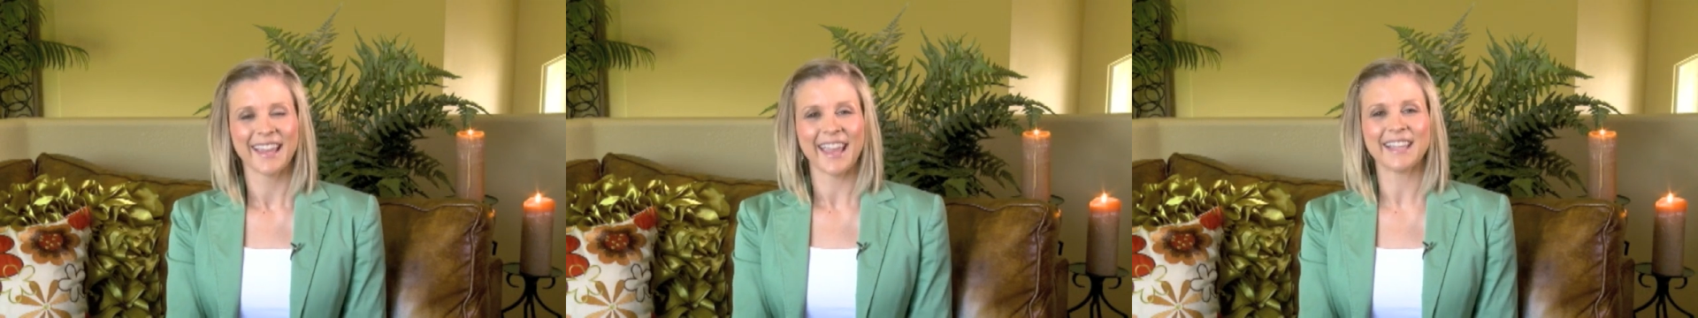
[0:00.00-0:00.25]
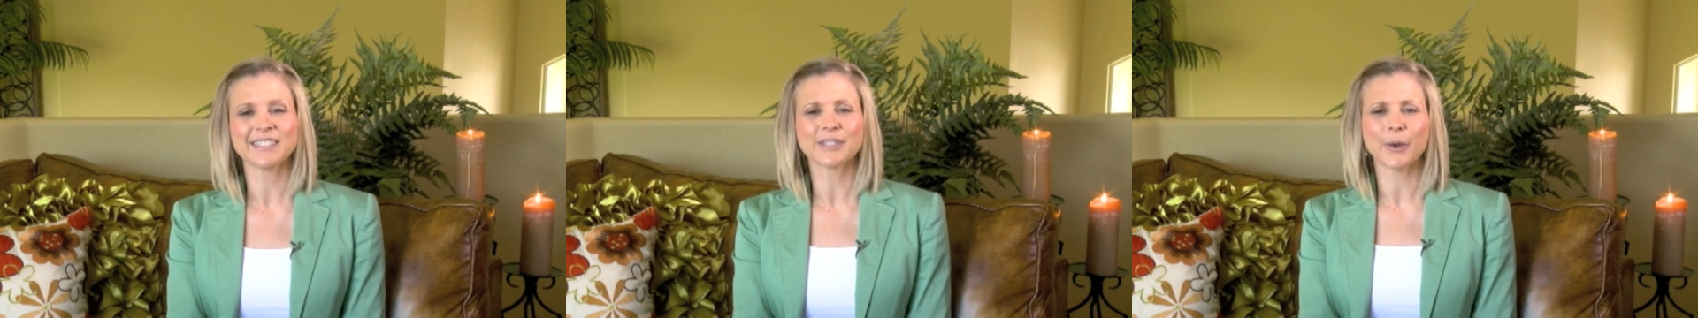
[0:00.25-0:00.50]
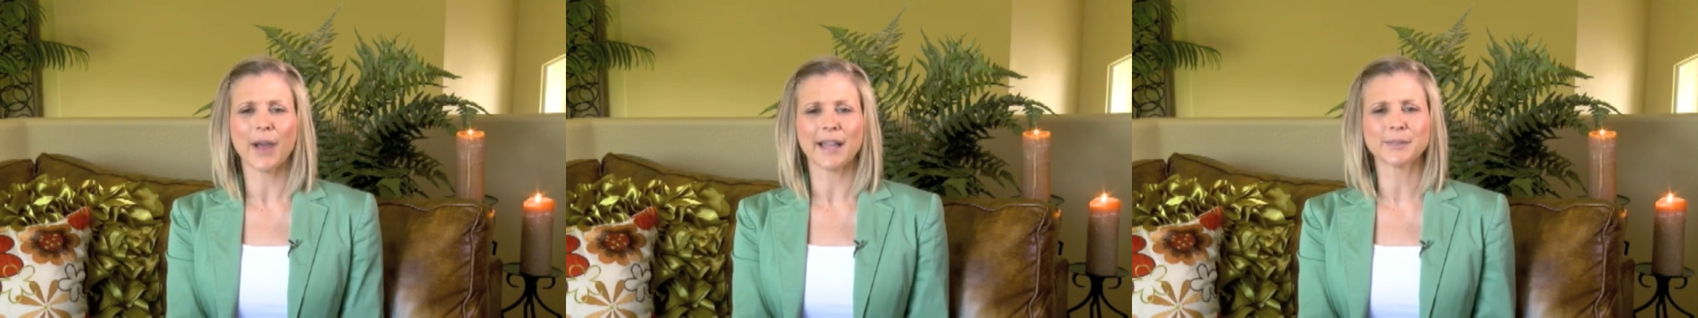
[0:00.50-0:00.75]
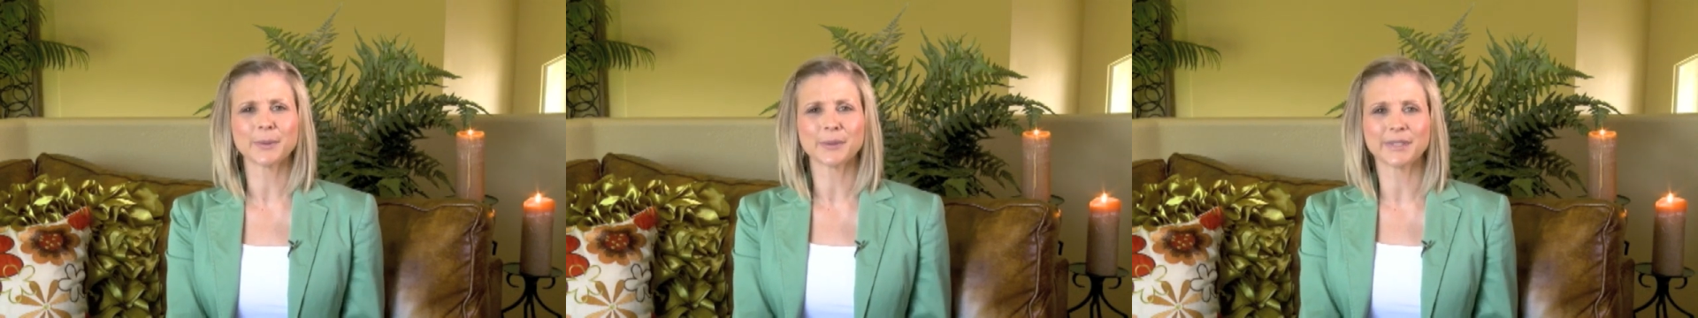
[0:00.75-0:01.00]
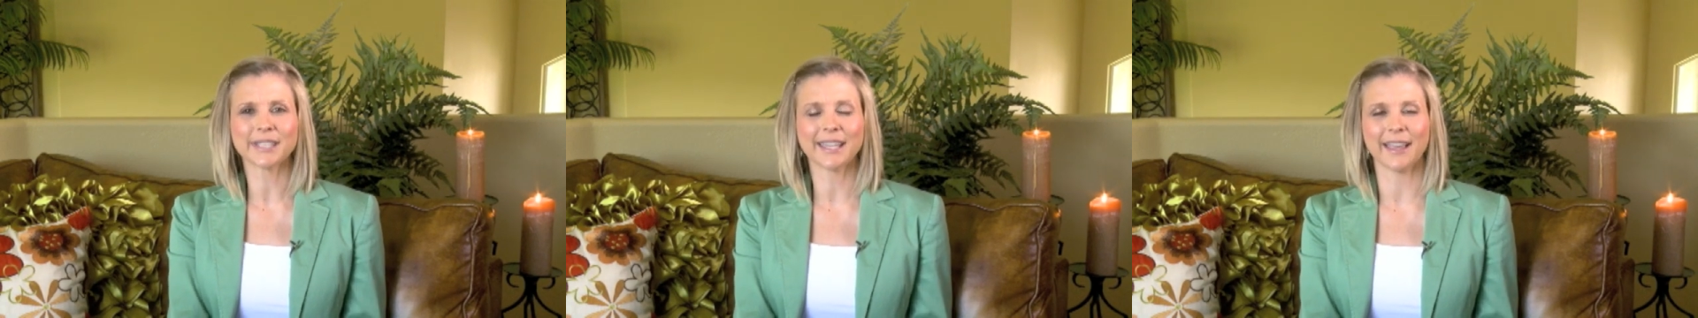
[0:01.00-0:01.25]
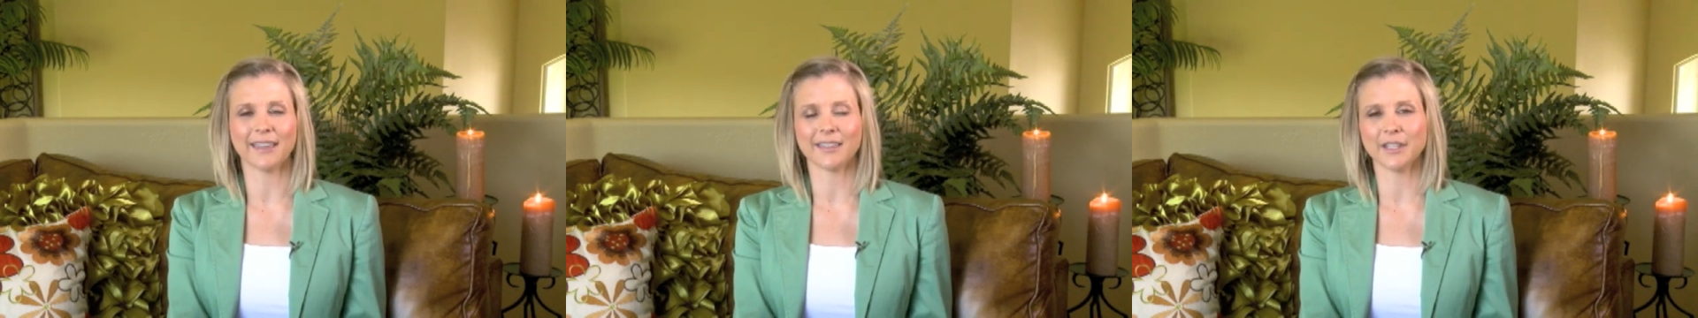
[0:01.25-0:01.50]
And so as we were
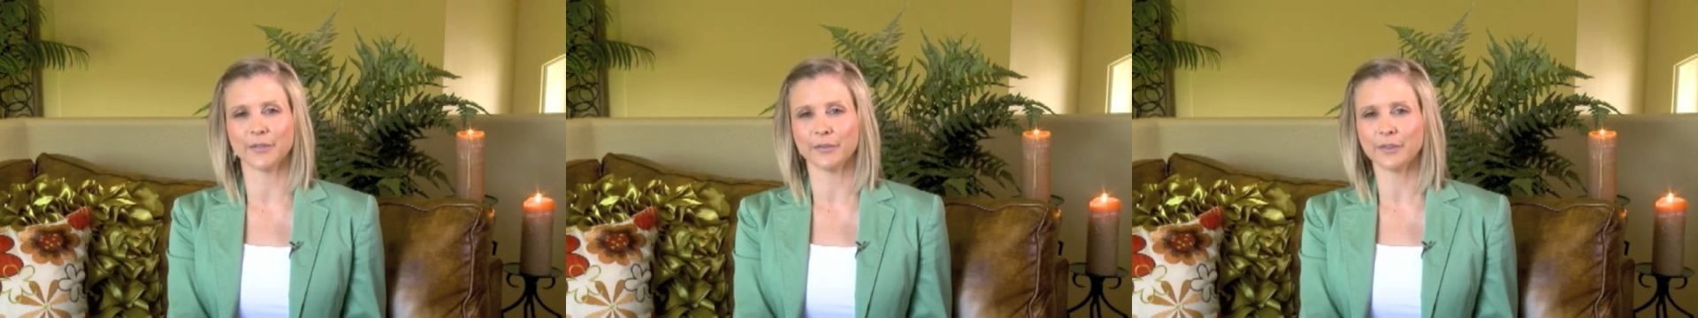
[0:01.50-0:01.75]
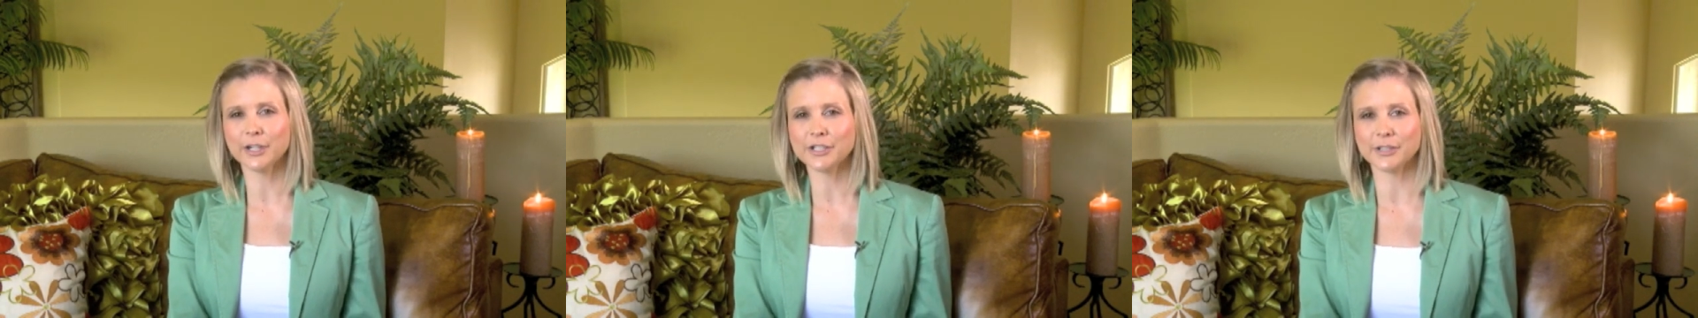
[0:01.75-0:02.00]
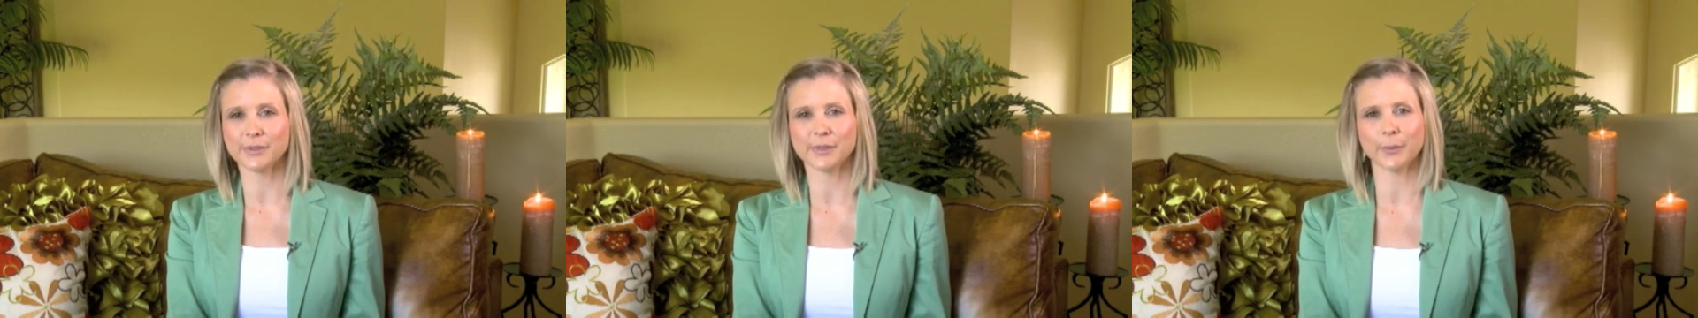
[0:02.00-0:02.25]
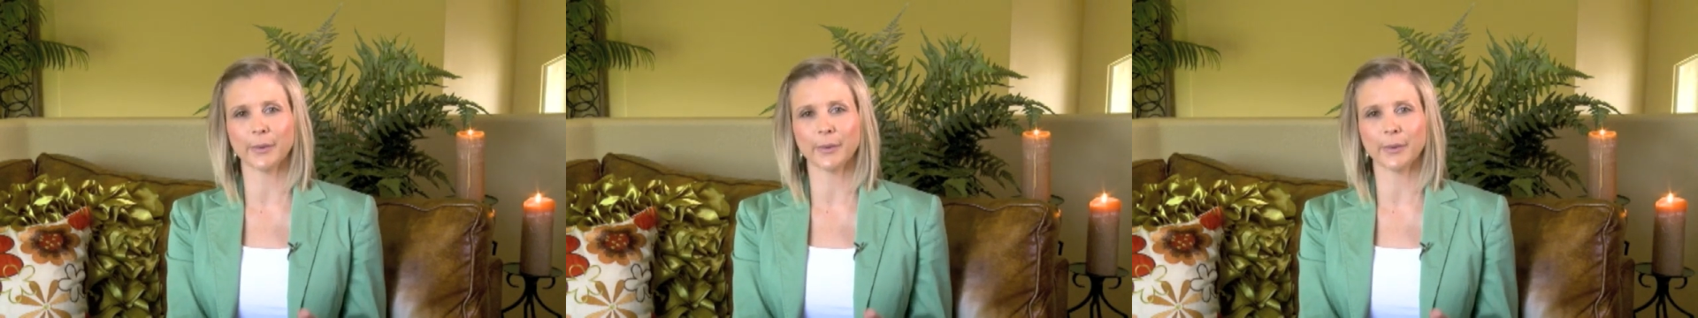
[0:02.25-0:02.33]
looking at the different virtues,